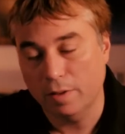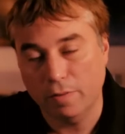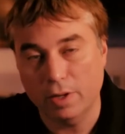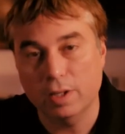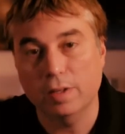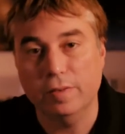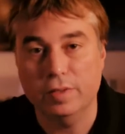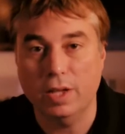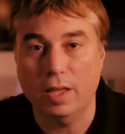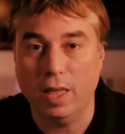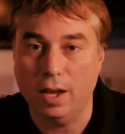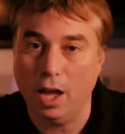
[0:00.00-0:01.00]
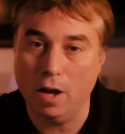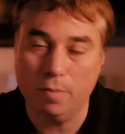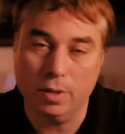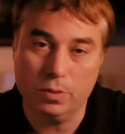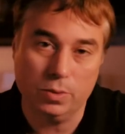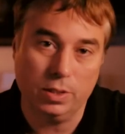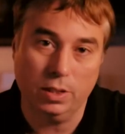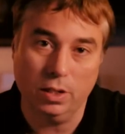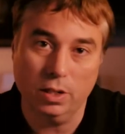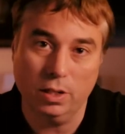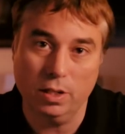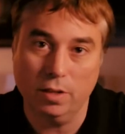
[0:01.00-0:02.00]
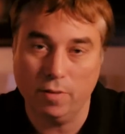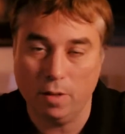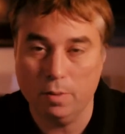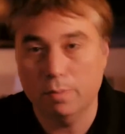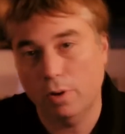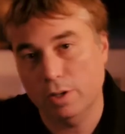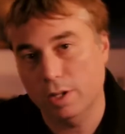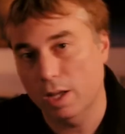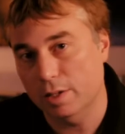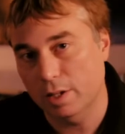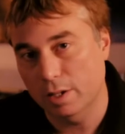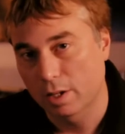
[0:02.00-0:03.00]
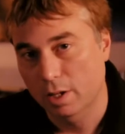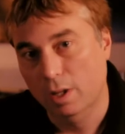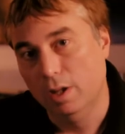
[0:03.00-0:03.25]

definitively say that now because we're still early in the development process and